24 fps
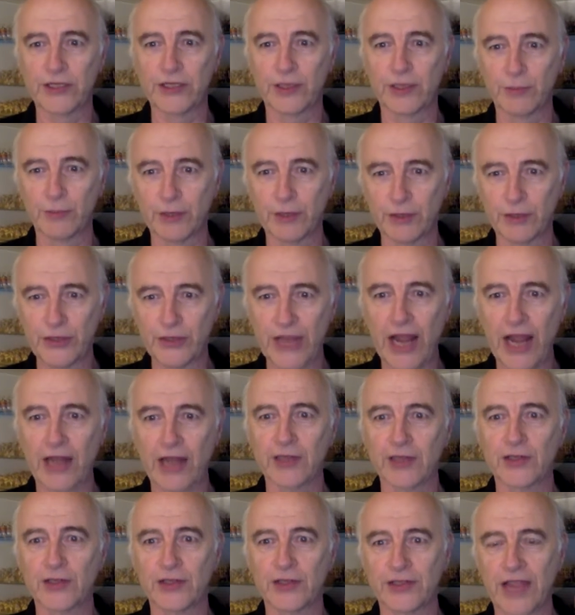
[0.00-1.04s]
It's a real
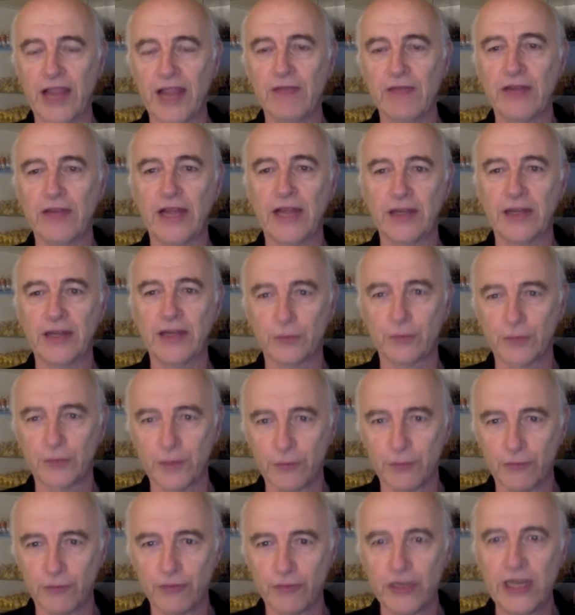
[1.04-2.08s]
challenge because David had
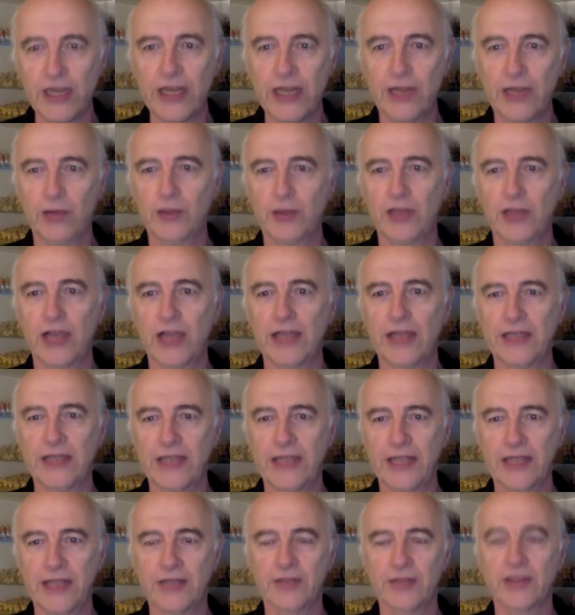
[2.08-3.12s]
some really good
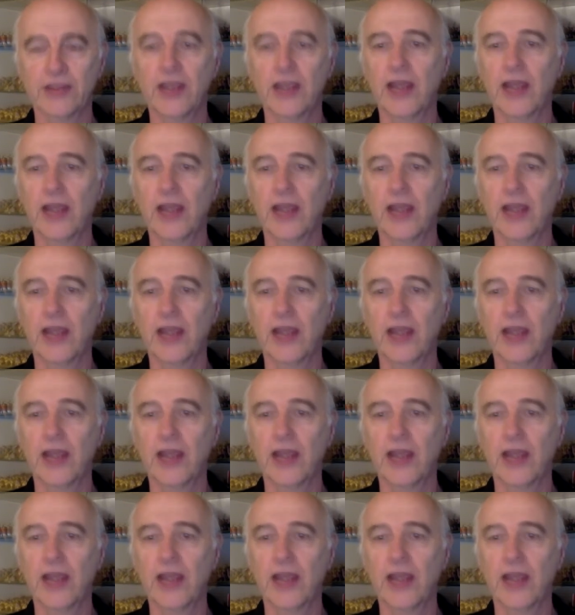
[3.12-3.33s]
ideas,